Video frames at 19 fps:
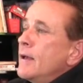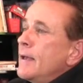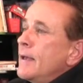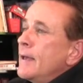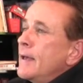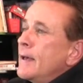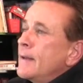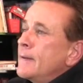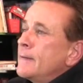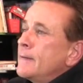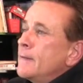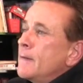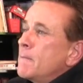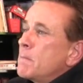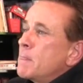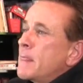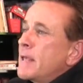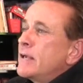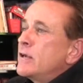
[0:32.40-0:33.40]
And
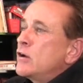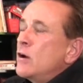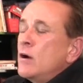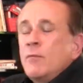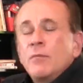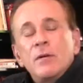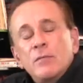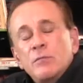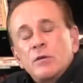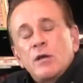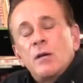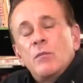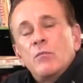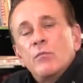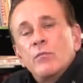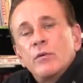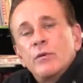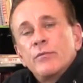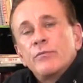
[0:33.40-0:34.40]
they
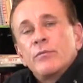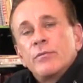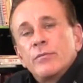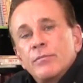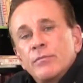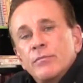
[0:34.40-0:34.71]
come with